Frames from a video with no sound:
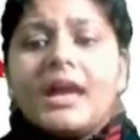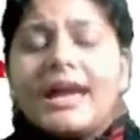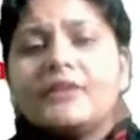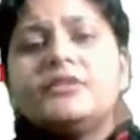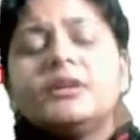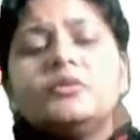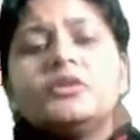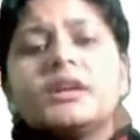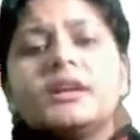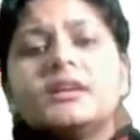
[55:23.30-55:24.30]
F W
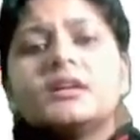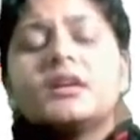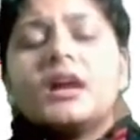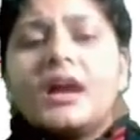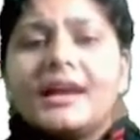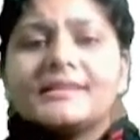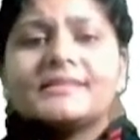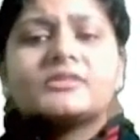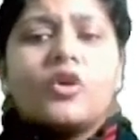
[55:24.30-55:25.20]
Taylor has